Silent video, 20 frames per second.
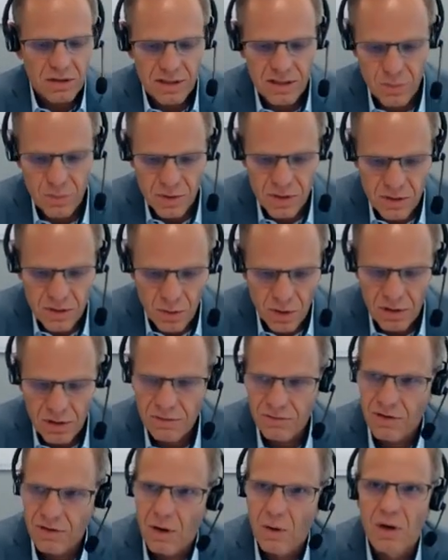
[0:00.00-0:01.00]
this with one
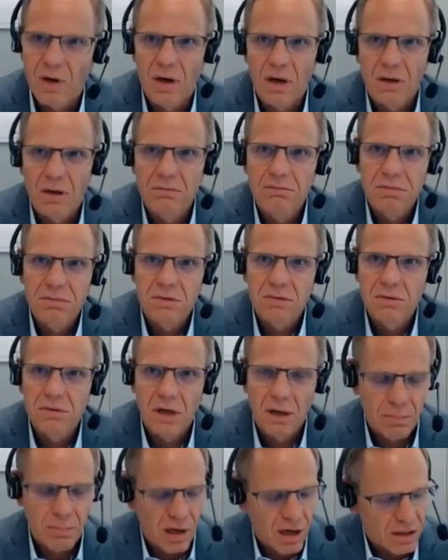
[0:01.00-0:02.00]
of our
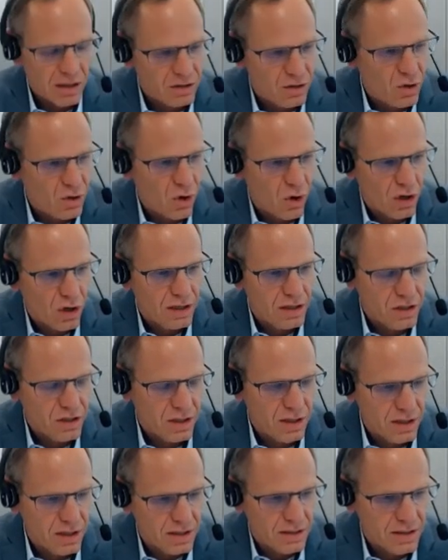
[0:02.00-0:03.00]
uh, partner
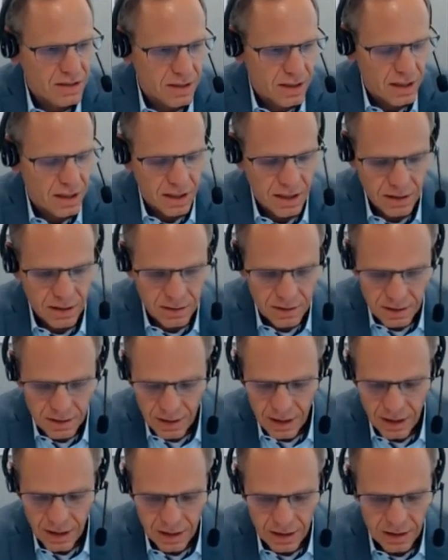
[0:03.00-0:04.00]
colleges, uh,
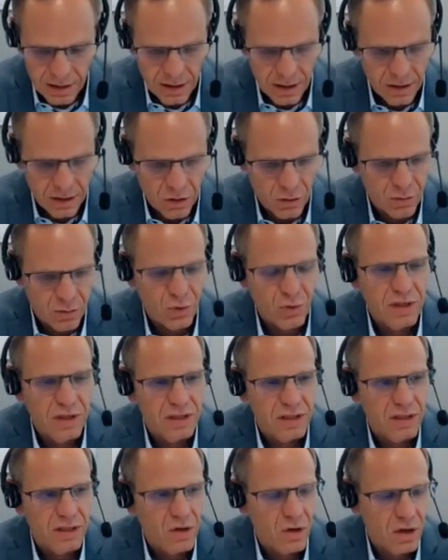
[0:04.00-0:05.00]
uh, uh,
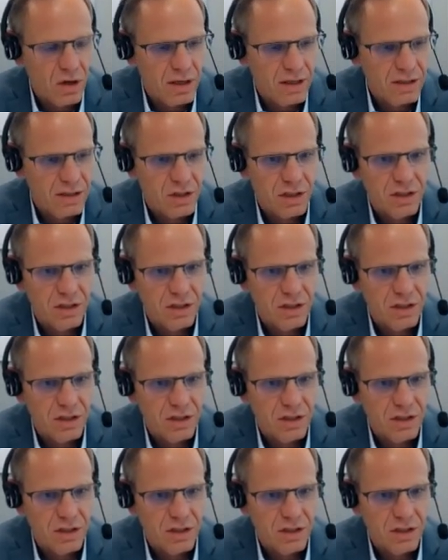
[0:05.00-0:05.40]
community college